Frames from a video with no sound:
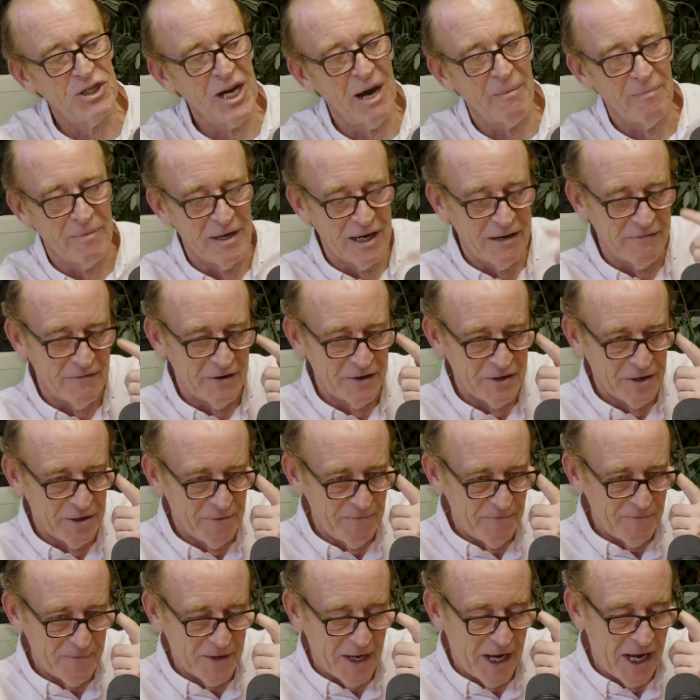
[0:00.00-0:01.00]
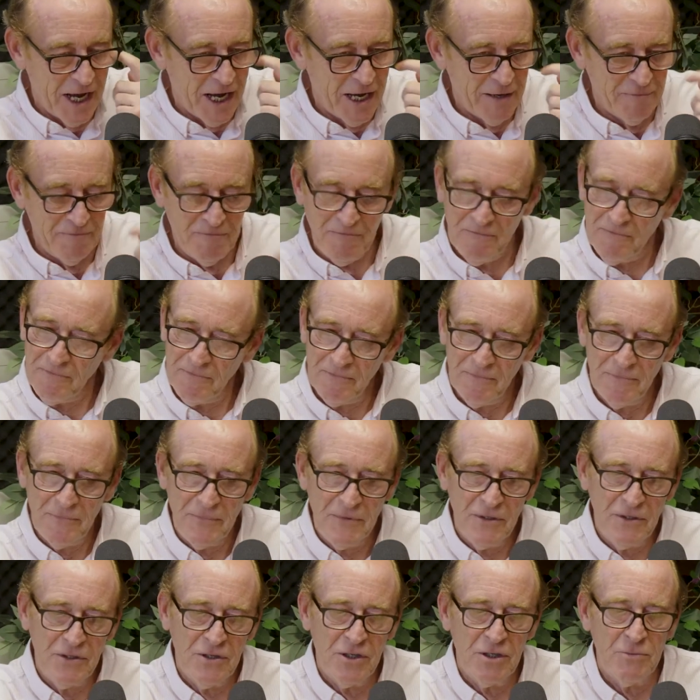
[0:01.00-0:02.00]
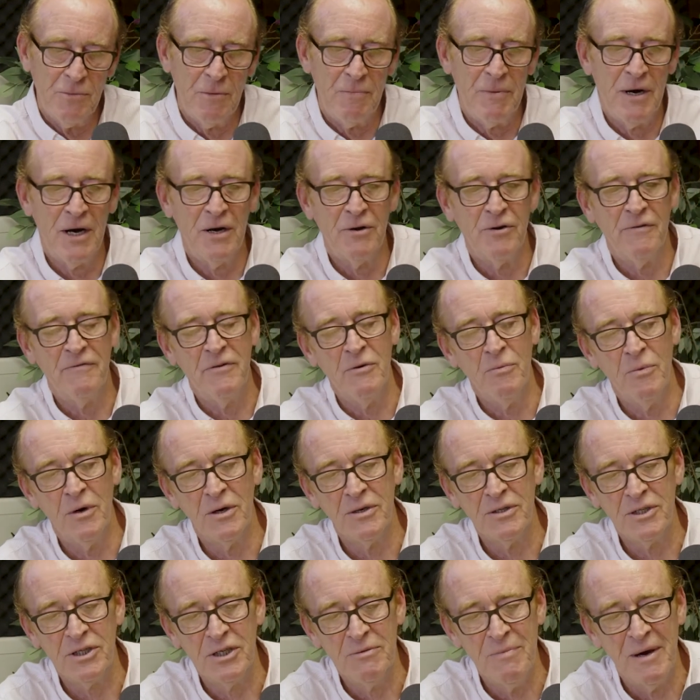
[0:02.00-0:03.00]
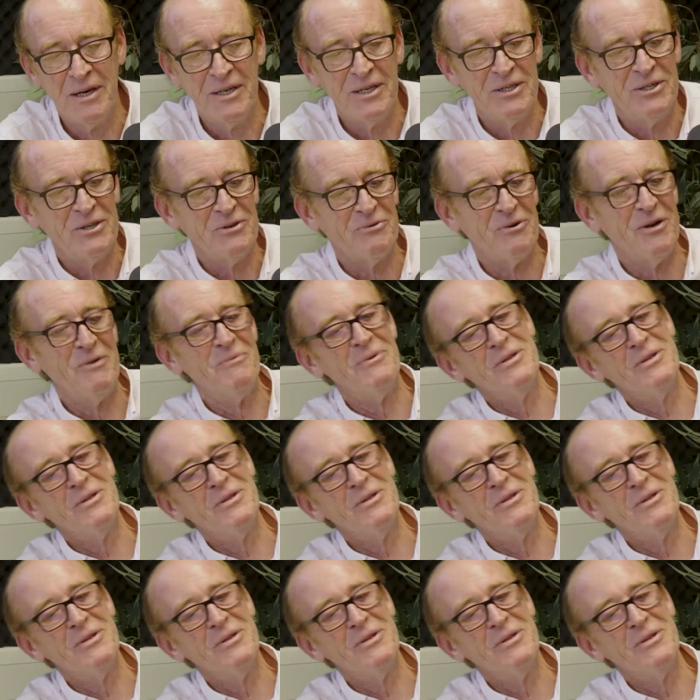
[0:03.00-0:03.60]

chap, believe it or not. Talk to my partner if you want. She may disagree